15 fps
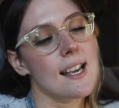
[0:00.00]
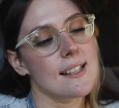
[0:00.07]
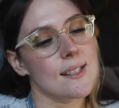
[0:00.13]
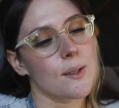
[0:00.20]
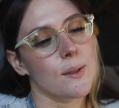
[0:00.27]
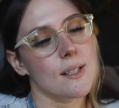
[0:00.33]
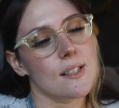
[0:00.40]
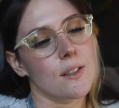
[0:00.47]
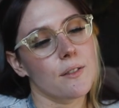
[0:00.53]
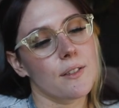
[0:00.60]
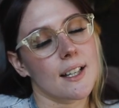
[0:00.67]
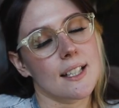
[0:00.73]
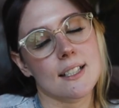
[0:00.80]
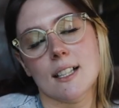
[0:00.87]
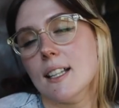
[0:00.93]
As always, don't
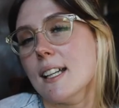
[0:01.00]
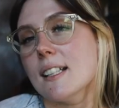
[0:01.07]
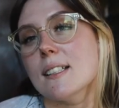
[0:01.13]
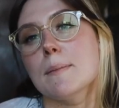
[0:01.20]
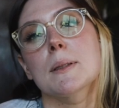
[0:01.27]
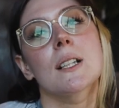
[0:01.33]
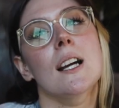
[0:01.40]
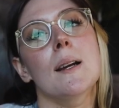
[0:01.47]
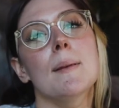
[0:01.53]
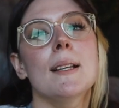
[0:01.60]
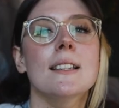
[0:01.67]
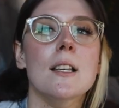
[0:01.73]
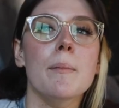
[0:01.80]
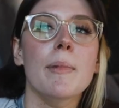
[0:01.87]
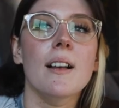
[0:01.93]
forget to like, subscribe,
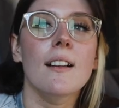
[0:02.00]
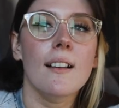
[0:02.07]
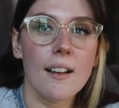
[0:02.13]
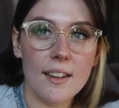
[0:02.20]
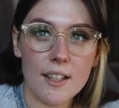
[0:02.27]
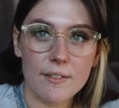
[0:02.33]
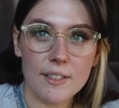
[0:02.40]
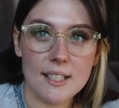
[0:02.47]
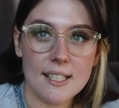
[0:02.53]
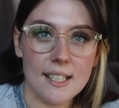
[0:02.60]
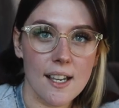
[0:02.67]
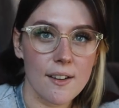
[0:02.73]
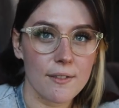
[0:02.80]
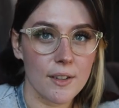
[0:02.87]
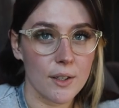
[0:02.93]
hit that bell, all that fun
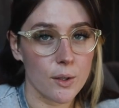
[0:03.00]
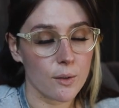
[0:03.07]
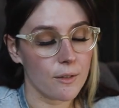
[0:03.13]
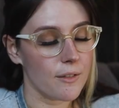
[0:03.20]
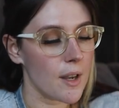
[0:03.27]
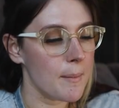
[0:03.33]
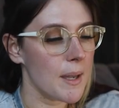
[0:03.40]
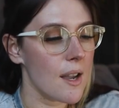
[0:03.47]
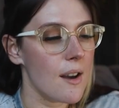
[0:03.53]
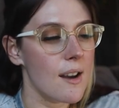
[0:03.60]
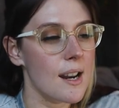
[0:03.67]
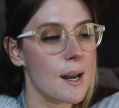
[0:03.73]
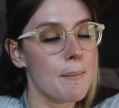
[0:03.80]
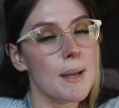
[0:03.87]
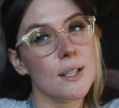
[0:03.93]
stuff. You can find me
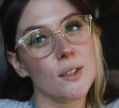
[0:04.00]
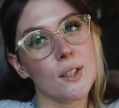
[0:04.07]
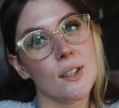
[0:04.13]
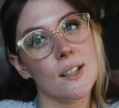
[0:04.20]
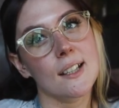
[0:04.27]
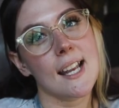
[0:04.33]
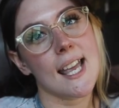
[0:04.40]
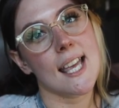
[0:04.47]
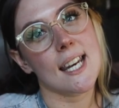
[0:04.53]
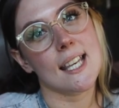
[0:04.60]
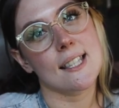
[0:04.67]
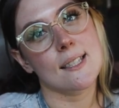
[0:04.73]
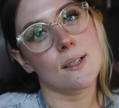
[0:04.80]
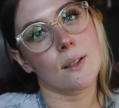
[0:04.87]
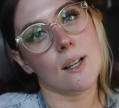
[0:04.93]
on Patreon and
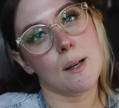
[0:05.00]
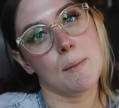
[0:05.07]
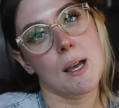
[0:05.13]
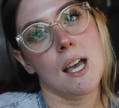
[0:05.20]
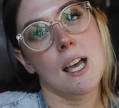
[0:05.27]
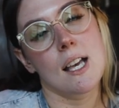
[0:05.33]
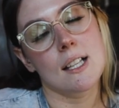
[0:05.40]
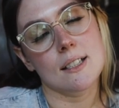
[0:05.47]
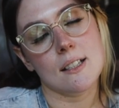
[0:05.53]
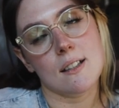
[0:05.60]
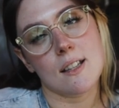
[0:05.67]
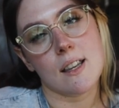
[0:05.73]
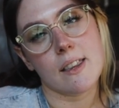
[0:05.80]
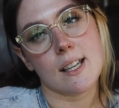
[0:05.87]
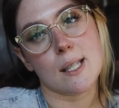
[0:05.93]
Instagram
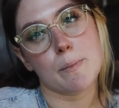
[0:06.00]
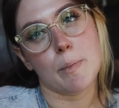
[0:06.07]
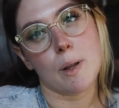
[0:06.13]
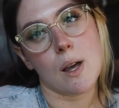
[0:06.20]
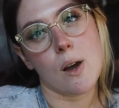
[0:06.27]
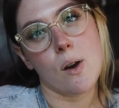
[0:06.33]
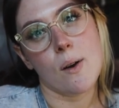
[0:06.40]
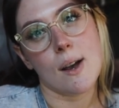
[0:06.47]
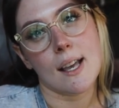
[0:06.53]
down in the links below